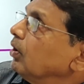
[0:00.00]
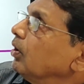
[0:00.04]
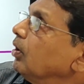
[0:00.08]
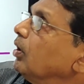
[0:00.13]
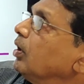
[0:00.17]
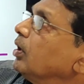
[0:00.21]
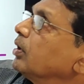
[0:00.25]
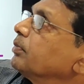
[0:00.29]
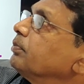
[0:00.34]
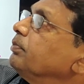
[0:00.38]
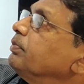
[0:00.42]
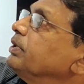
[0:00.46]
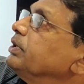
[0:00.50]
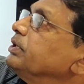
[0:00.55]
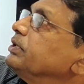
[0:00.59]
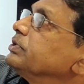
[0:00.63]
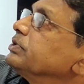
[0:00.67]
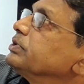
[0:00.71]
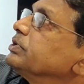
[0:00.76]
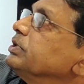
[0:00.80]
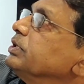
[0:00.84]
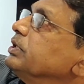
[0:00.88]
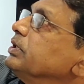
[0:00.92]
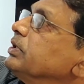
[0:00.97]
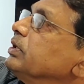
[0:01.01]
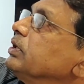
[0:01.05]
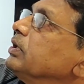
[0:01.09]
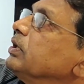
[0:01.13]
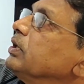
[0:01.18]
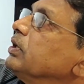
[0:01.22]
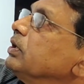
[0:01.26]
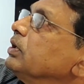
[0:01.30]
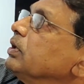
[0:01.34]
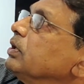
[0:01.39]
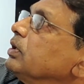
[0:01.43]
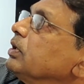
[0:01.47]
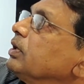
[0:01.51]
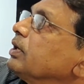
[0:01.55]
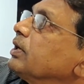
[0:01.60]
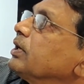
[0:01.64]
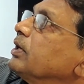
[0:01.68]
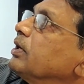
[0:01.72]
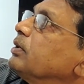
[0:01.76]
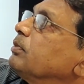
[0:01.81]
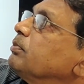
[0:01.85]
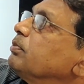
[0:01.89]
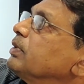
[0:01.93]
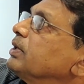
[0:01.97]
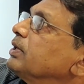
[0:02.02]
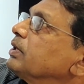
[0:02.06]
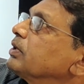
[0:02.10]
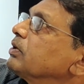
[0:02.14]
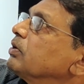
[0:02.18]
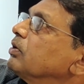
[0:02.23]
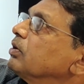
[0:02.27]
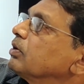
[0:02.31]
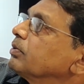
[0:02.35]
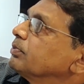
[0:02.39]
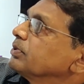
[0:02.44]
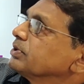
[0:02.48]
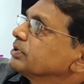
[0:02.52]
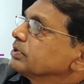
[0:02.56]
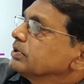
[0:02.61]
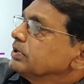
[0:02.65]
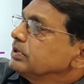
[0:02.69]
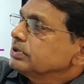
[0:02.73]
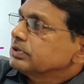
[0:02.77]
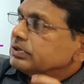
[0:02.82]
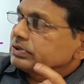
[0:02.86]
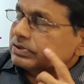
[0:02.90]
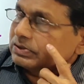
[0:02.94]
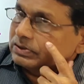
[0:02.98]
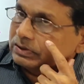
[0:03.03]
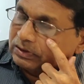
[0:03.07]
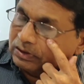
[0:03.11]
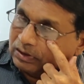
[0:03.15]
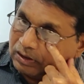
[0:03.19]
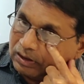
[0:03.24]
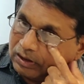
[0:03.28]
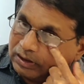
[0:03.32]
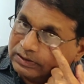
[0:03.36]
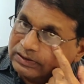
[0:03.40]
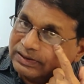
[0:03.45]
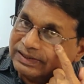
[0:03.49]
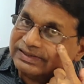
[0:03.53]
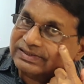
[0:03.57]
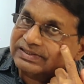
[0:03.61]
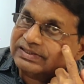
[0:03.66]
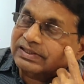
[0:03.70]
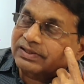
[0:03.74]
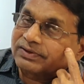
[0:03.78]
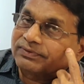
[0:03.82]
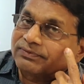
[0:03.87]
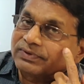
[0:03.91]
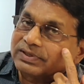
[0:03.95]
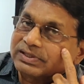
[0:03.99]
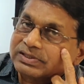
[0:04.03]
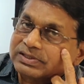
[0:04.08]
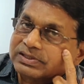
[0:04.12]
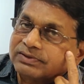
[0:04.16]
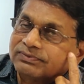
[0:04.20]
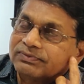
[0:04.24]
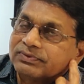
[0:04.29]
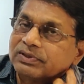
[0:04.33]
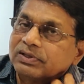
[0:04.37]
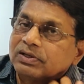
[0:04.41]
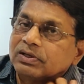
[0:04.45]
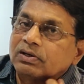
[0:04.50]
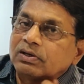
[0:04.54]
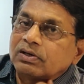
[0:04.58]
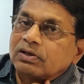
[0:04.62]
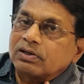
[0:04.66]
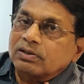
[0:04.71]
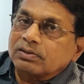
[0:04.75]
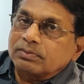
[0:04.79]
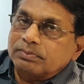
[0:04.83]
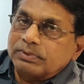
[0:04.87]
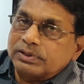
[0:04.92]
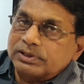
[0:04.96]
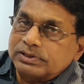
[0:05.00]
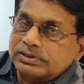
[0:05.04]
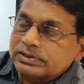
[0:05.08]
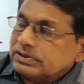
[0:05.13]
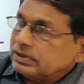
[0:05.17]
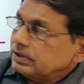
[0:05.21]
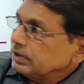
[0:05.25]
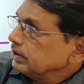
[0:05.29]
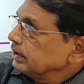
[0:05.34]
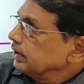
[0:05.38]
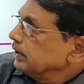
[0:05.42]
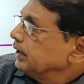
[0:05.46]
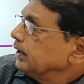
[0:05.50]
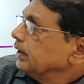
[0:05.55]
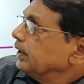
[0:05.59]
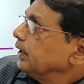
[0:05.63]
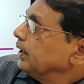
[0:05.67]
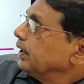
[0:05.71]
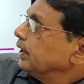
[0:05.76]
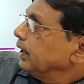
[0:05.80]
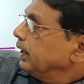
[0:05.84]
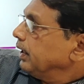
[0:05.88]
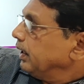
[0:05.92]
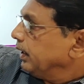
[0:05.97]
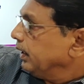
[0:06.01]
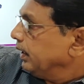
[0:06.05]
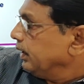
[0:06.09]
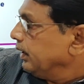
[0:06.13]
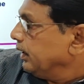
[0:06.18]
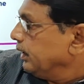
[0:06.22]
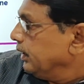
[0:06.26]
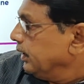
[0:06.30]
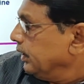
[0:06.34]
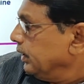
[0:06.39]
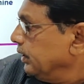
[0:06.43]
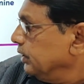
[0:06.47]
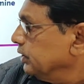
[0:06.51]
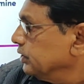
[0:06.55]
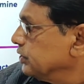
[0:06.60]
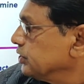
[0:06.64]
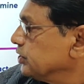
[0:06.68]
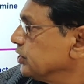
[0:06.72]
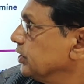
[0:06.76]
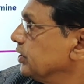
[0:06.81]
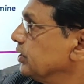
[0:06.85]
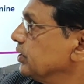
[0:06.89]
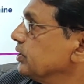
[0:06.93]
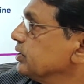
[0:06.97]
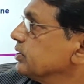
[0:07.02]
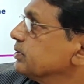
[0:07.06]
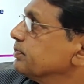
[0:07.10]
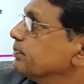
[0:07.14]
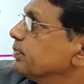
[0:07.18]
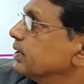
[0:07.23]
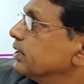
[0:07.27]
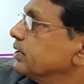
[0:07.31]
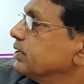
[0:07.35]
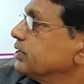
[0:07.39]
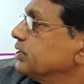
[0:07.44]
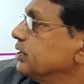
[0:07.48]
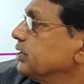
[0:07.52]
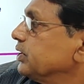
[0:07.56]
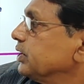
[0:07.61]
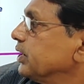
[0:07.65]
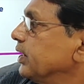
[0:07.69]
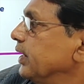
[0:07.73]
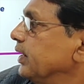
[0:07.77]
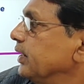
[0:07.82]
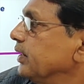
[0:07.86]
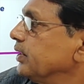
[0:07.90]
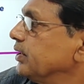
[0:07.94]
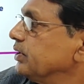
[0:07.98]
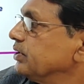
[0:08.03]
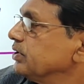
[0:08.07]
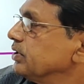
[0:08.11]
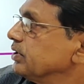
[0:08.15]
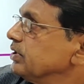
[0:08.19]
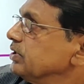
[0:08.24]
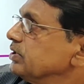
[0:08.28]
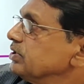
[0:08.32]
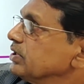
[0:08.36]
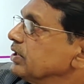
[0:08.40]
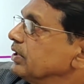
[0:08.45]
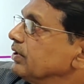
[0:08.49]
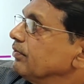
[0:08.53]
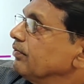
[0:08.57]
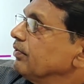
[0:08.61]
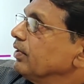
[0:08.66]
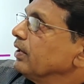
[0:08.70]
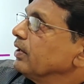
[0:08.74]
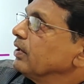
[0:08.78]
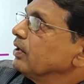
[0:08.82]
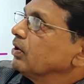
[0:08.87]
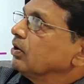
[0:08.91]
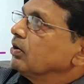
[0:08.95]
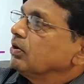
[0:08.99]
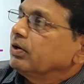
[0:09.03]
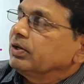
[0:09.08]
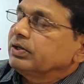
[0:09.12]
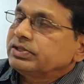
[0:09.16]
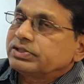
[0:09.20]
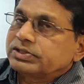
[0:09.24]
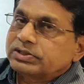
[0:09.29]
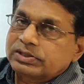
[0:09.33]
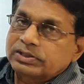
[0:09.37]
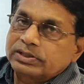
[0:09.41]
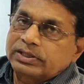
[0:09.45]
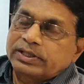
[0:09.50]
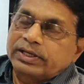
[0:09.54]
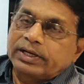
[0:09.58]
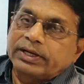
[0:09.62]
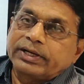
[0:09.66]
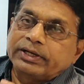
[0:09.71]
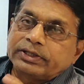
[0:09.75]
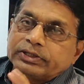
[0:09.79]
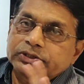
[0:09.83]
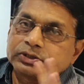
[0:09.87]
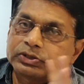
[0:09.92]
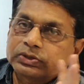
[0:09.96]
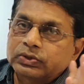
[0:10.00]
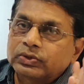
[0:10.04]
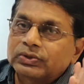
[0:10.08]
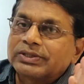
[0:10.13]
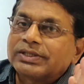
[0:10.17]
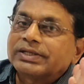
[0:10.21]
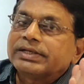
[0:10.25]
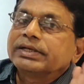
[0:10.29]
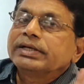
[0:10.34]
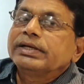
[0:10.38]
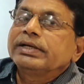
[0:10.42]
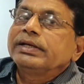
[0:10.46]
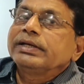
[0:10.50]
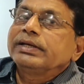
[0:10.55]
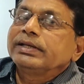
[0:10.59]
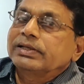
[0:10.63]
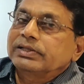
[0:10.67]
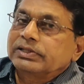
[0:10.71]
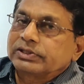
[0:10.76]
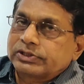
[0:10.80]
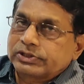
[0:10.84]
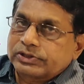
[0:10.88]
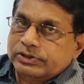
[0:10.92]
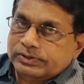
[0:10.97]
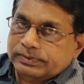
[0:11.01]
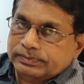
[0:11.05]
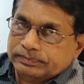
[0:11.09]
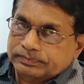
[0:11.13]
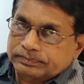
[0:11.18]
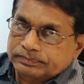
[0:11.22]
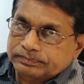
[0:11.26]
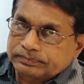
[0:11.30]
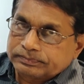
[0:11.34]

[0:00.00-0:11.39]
RBC, red blood corpuscles. On the surface of the RBC, antigen is present. Antigen is enlarged and shown the details.